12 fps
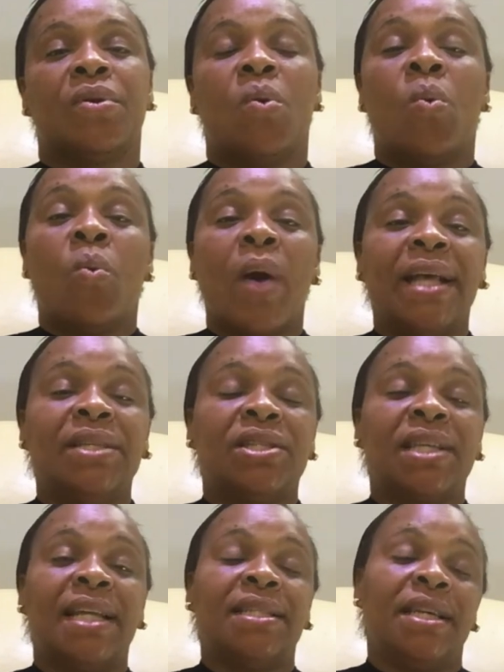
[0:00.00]
Why
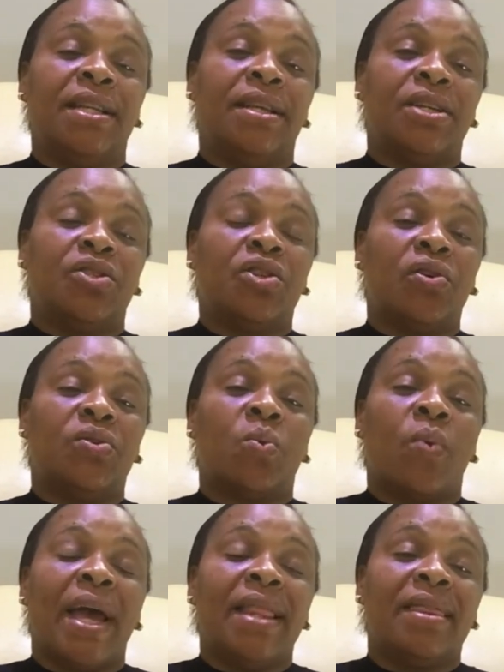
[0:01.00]
start in the church?
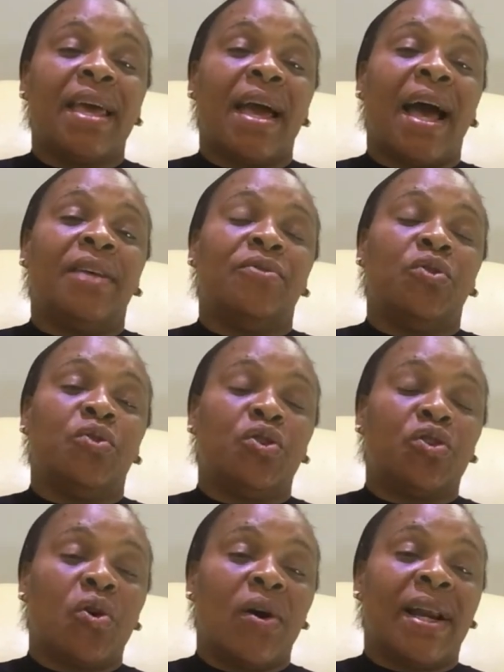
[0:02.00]
Why there and you're
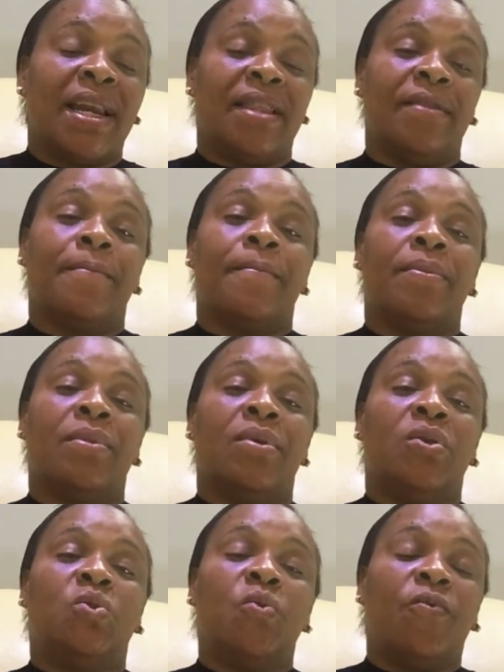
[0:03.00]
struggling
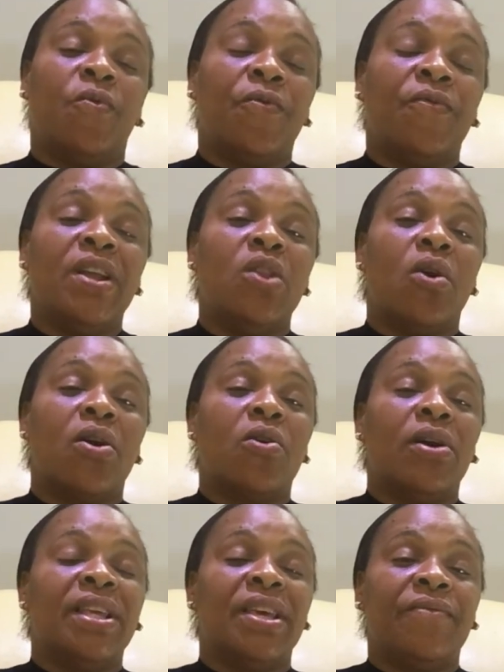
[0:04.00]
to fulfill your
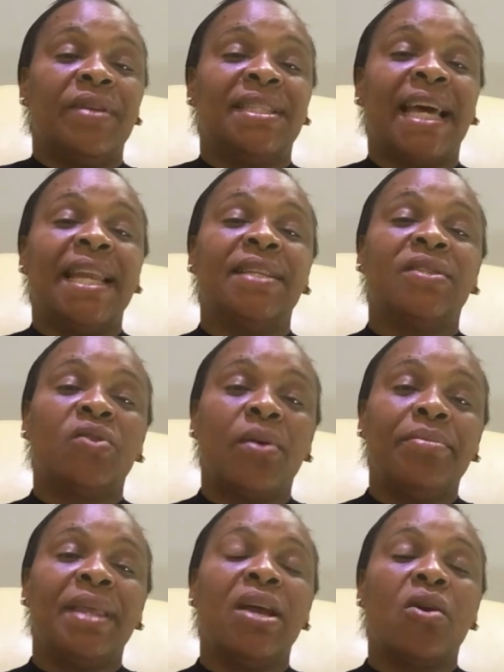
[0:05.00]
God-given talent? There's
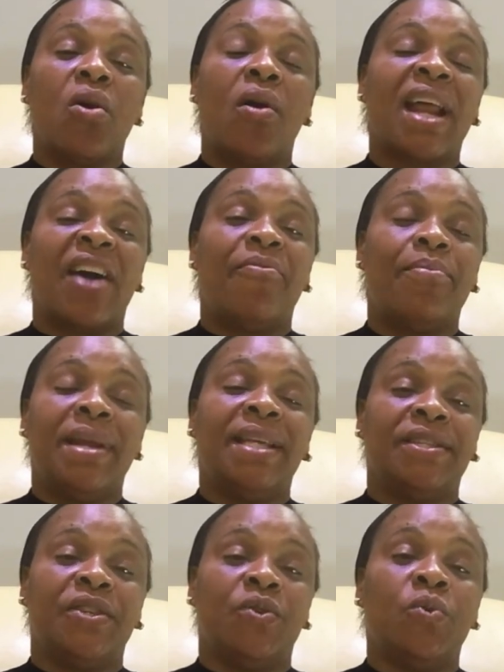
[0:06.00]
something God has
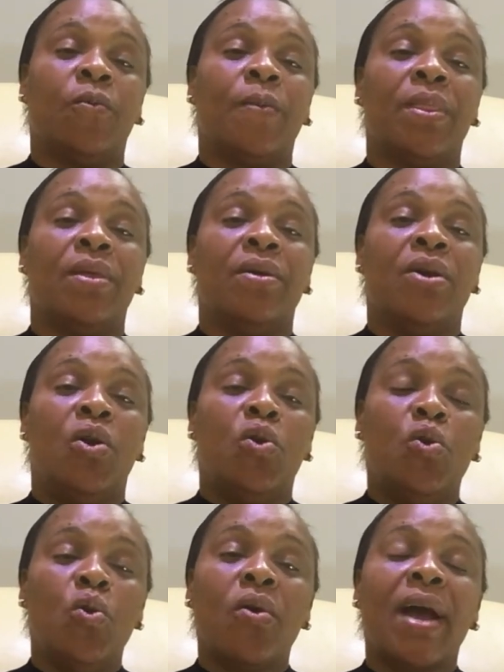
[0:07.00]
placed in you.
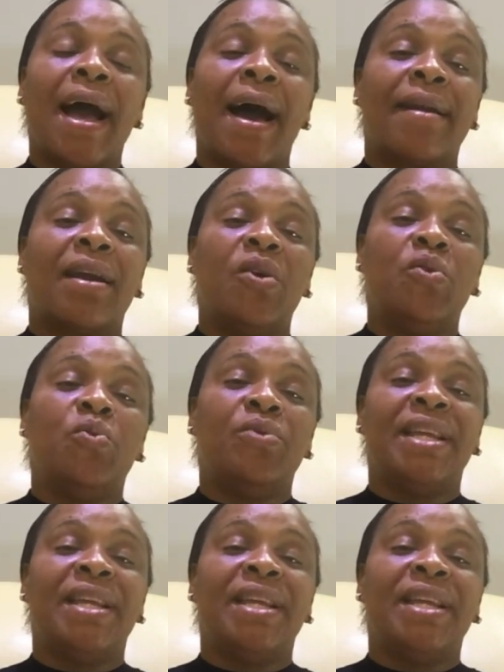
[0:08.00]
Look around you.